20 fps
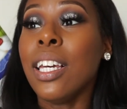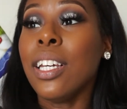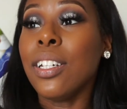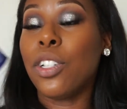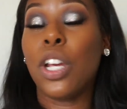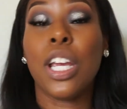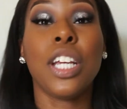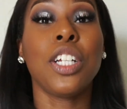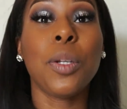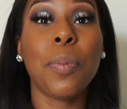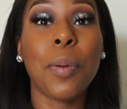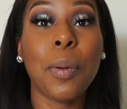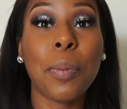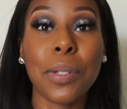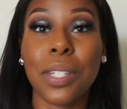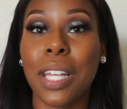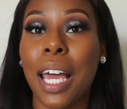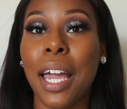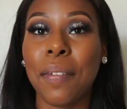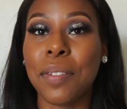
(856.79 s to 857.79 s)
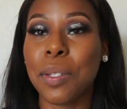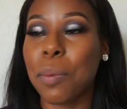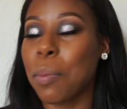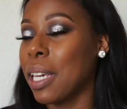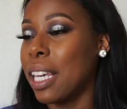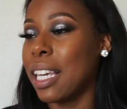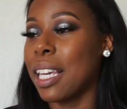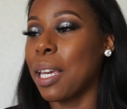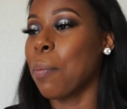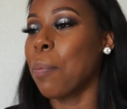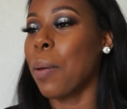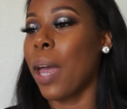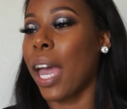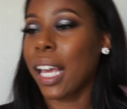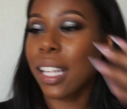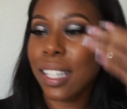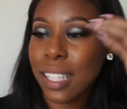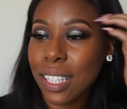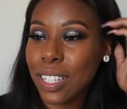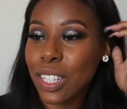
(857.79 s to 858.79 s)
changing people's lives and making
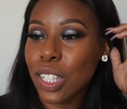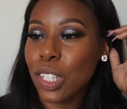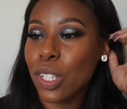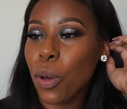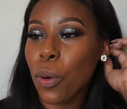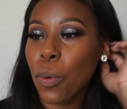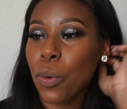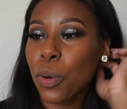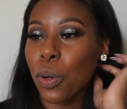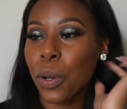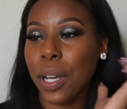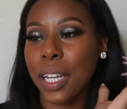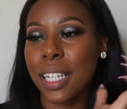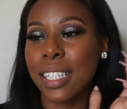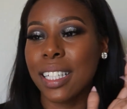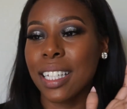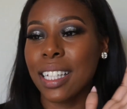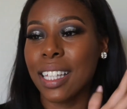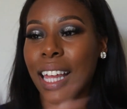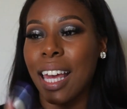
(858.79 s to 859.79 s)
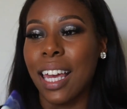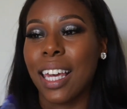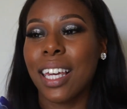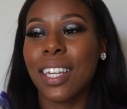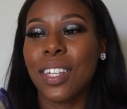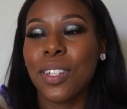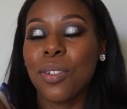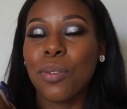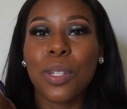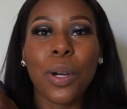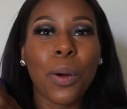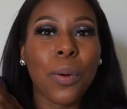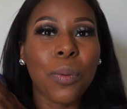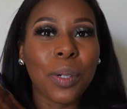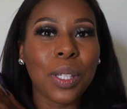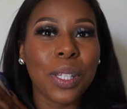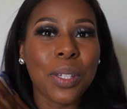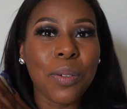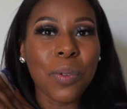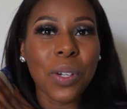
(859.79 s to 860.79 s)
impacts. It's so crazy. Like, you don't
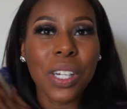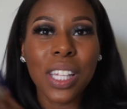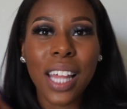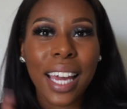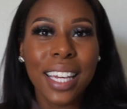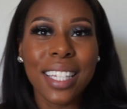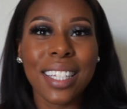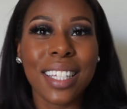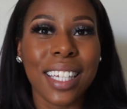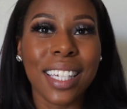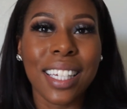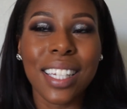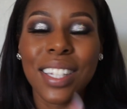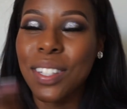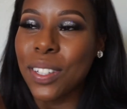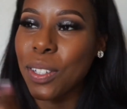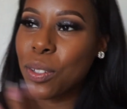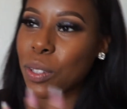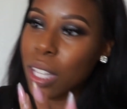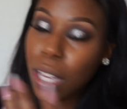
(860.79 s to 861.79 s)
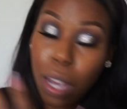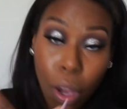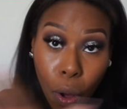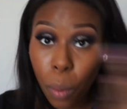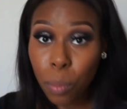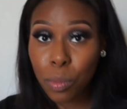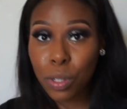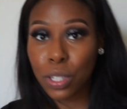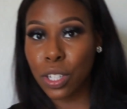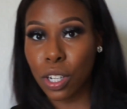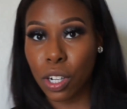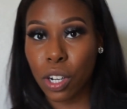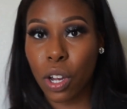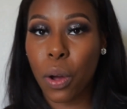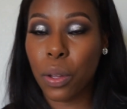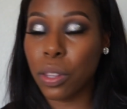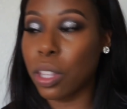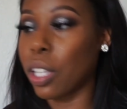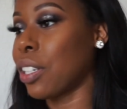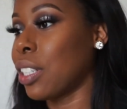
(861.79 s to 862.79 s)
really realize it because you think, oh, I'm just gonna go
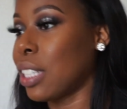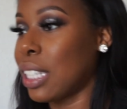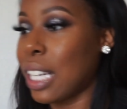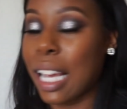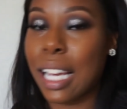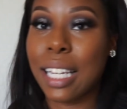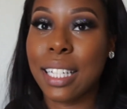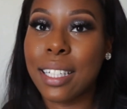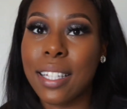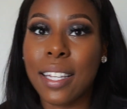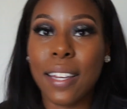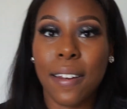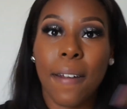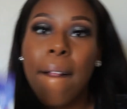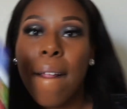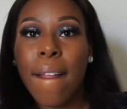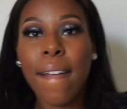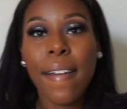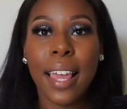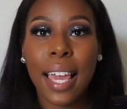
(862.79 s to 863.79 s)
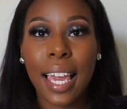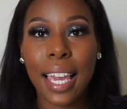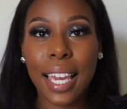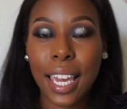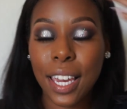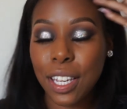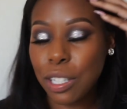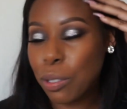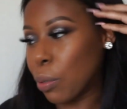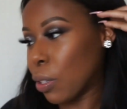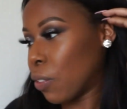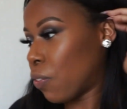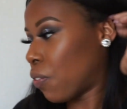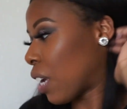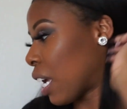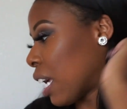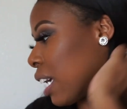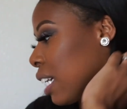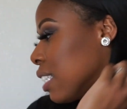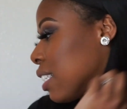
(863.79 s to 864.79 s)
out there and dance and engage with
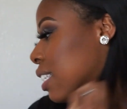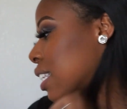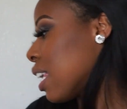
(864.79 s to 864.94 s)
fans.